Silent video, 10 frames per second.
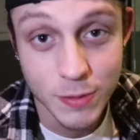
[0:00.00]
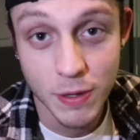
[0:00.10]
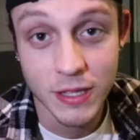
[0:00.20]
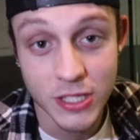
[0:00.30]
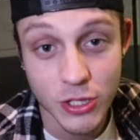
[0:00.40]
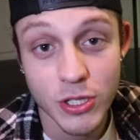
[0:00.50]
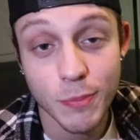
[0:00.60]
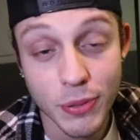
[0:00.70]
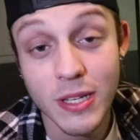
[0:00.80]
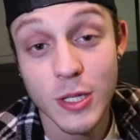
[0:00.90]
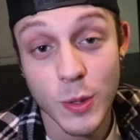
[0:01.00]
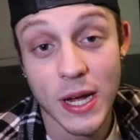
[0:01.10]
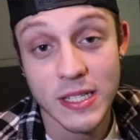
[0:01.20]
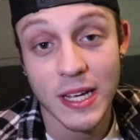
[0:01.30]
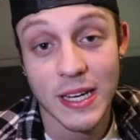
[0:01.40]
explain this. YouTube, please do
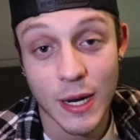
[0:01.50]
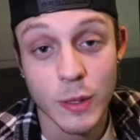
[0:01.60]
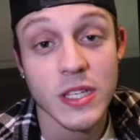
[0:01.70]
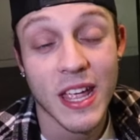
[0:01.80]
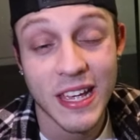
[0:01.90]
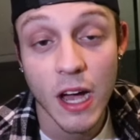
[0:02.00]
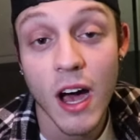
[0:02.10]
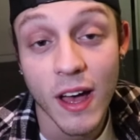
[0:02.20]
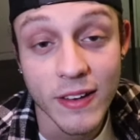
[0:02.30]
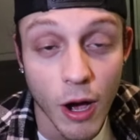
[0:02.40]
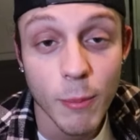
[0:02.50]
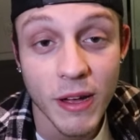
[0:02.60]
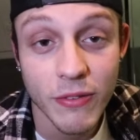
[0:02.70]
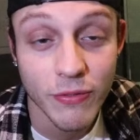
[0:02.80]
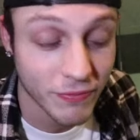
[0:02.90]
not take it down. It's a cut on
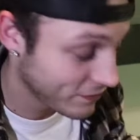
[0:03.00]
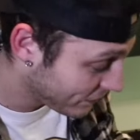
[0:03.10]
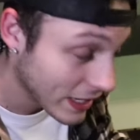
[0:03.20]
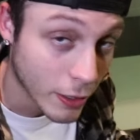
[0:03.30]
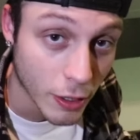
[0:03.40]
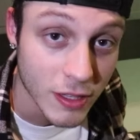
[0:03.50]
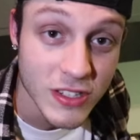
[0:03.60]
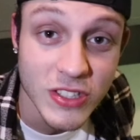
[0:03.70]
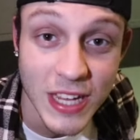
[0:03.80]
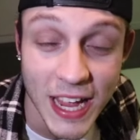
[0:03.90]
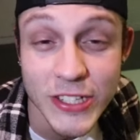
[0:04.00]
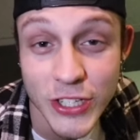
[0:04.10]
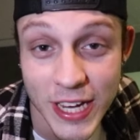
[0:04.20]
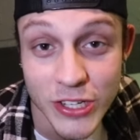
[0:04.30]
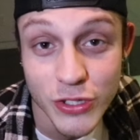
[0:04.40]
my finger. This is
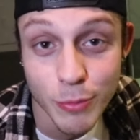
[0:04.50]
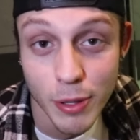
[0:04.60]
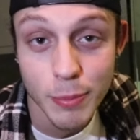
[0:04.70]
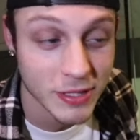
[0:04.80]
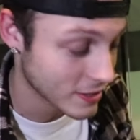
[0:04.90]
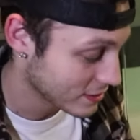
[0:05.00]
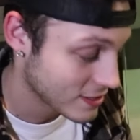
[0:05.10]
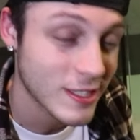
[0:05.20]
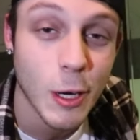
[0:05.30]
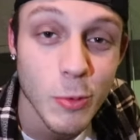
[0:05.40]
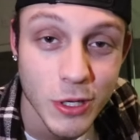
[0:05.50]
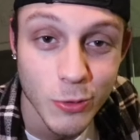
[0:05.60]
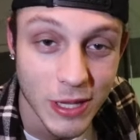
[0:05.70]
educational purposes. Don't do